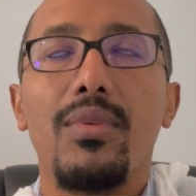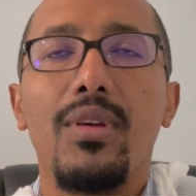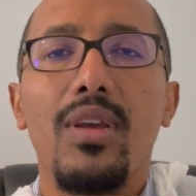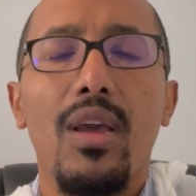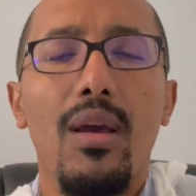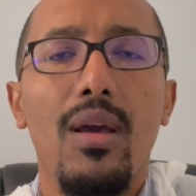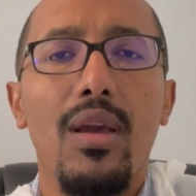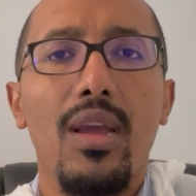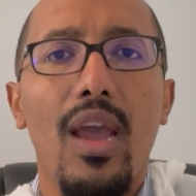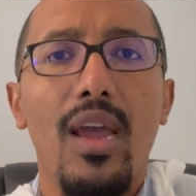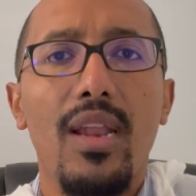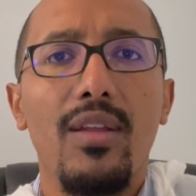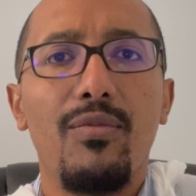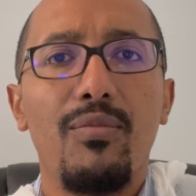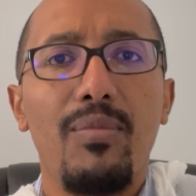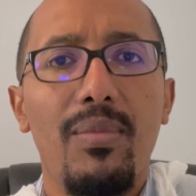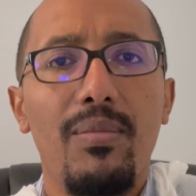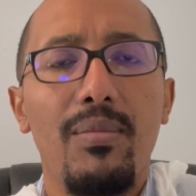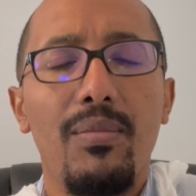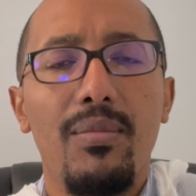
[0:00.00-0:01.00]
of
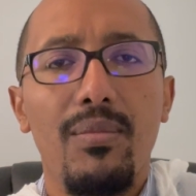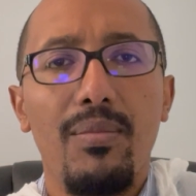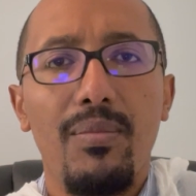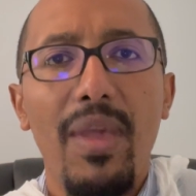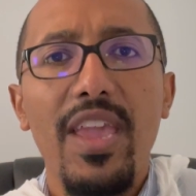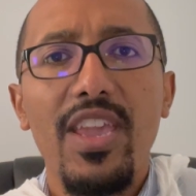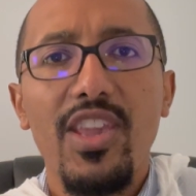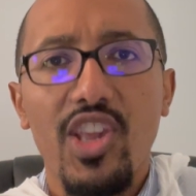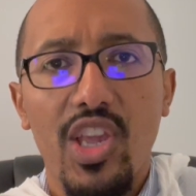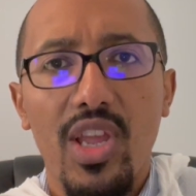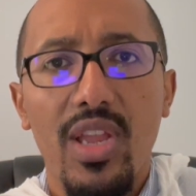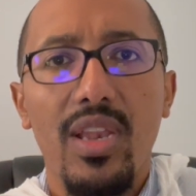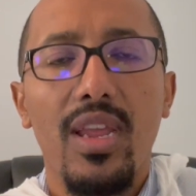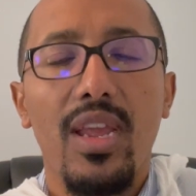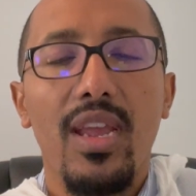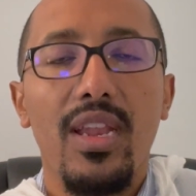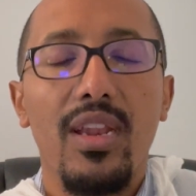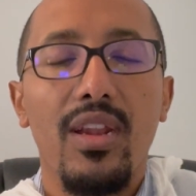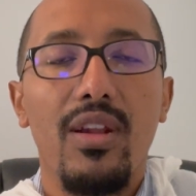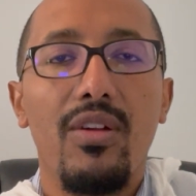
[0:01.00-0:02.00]
patient
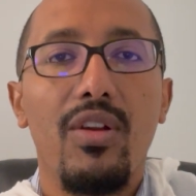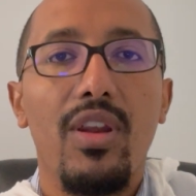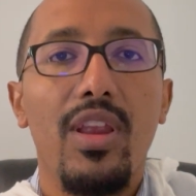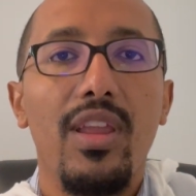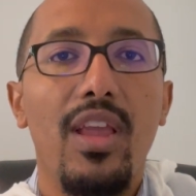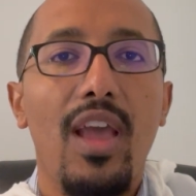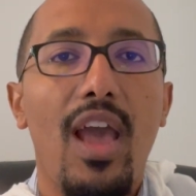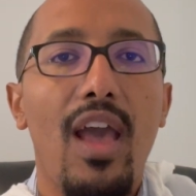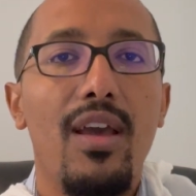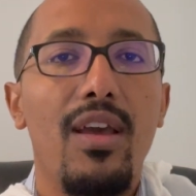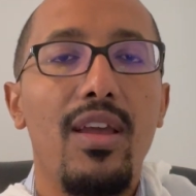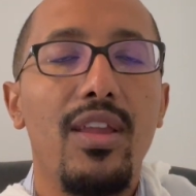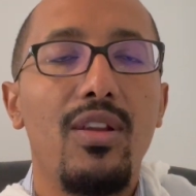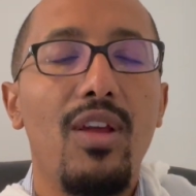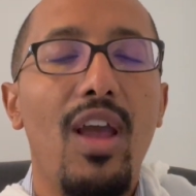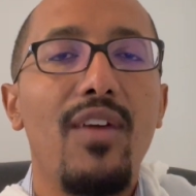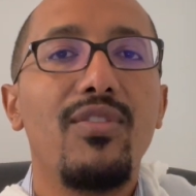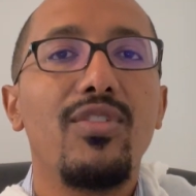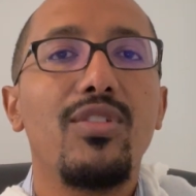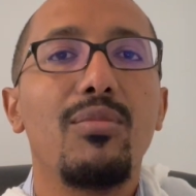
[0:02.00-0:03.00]
and great, you know,
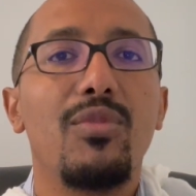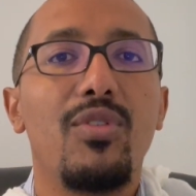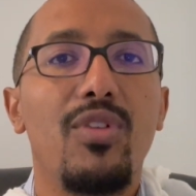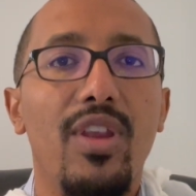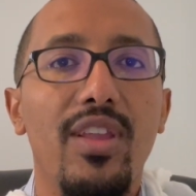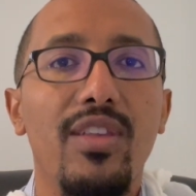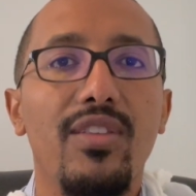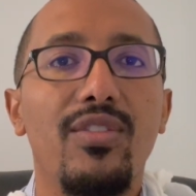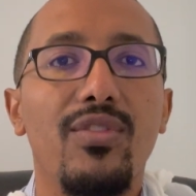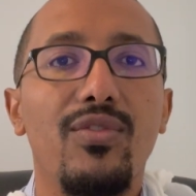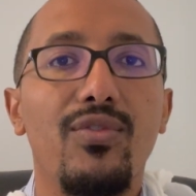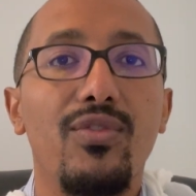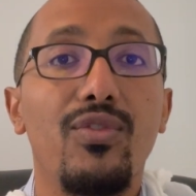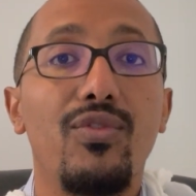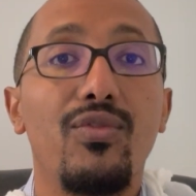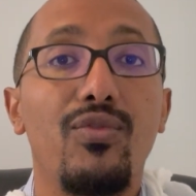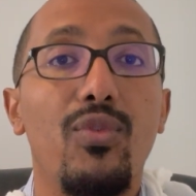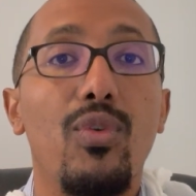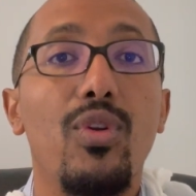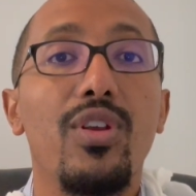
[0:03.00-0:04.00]
have some grace
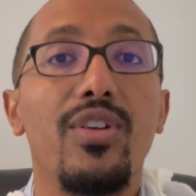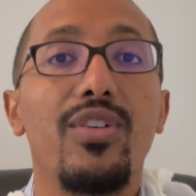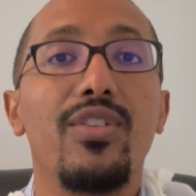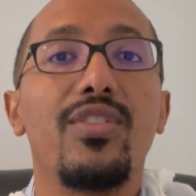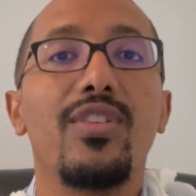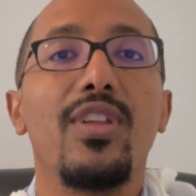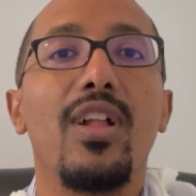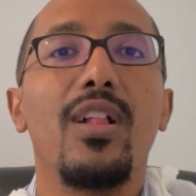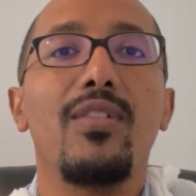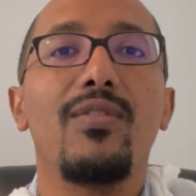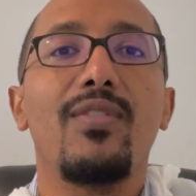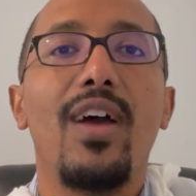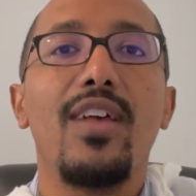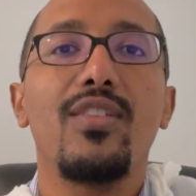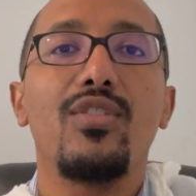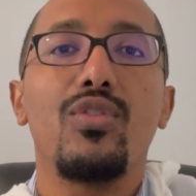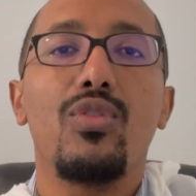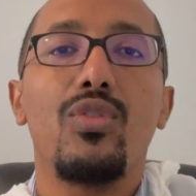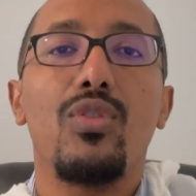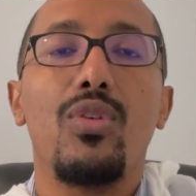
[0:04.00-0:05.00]
for yourself
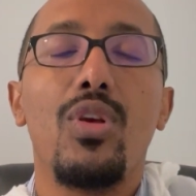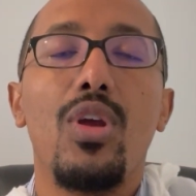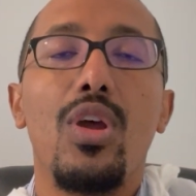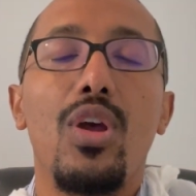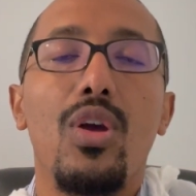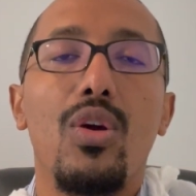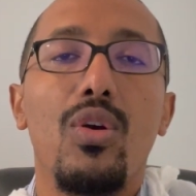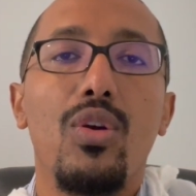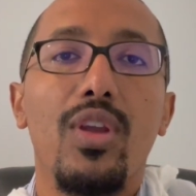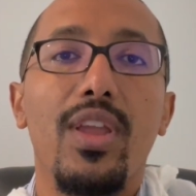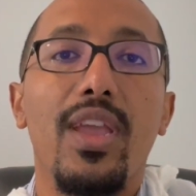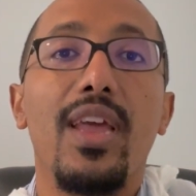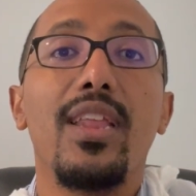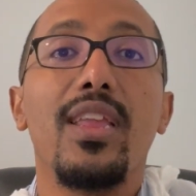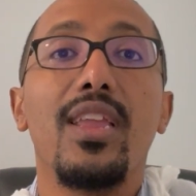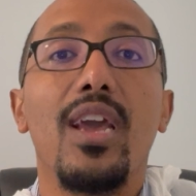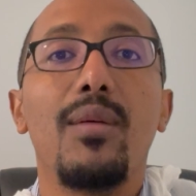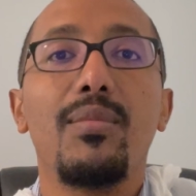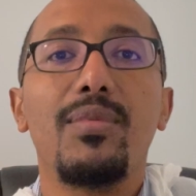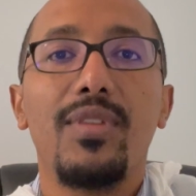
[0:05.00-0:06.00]
as you're
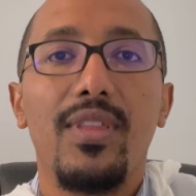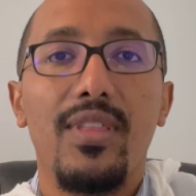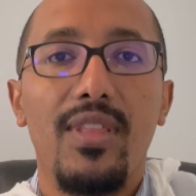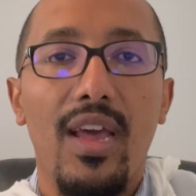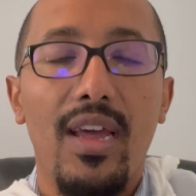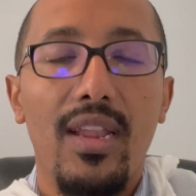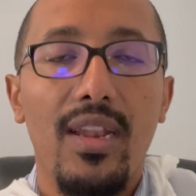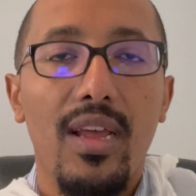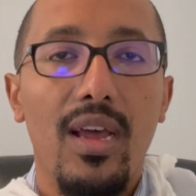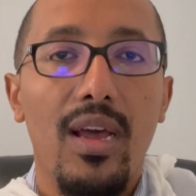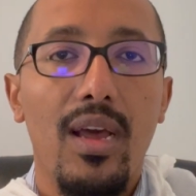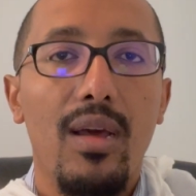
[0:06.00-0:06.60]
getting up to that.